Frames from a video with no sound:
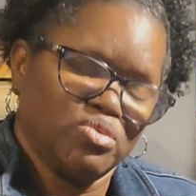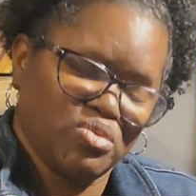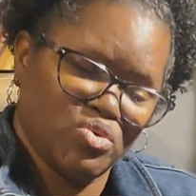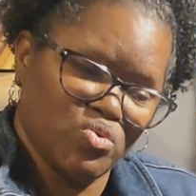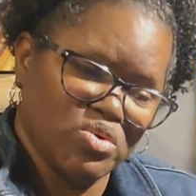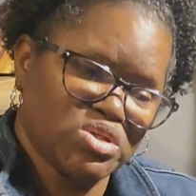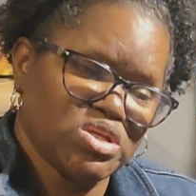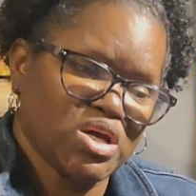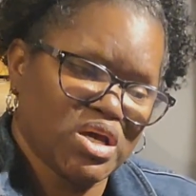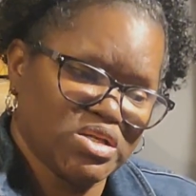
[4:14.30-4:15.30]
going to
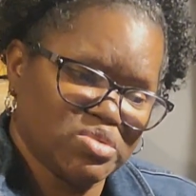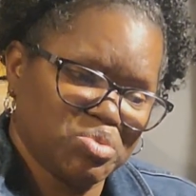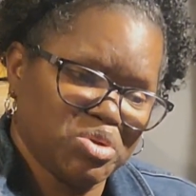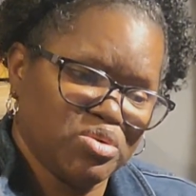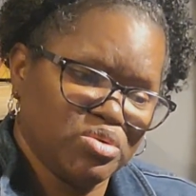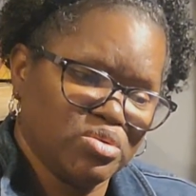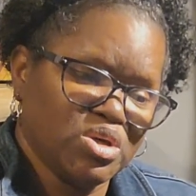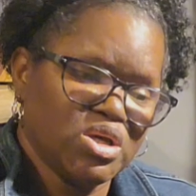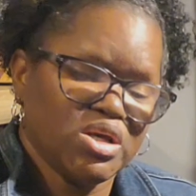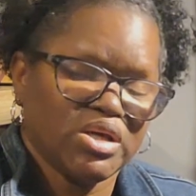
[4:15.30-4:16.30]
the hospital,
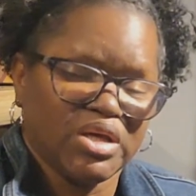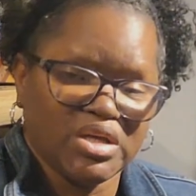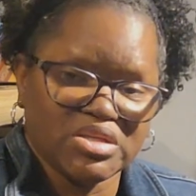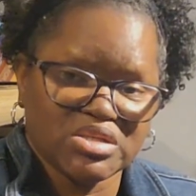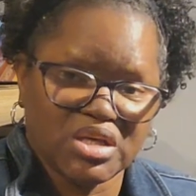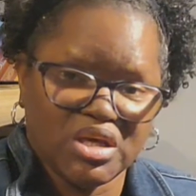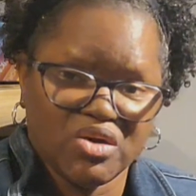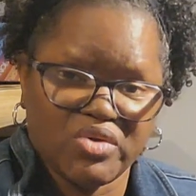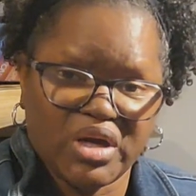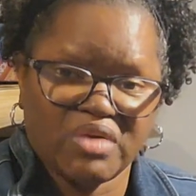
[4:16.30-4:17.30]
getting skin
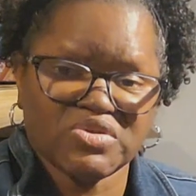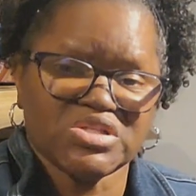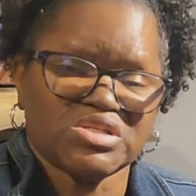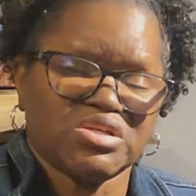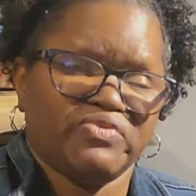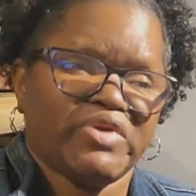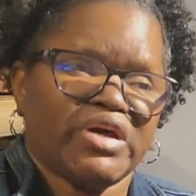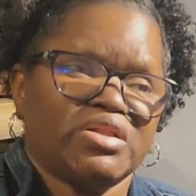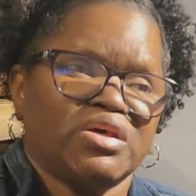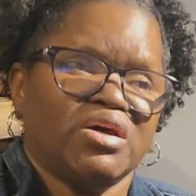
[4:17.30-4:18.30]
grafts and stuff
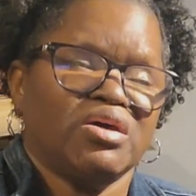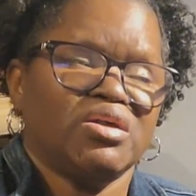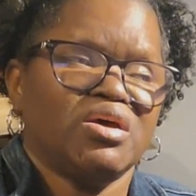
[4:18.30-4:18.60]
like that.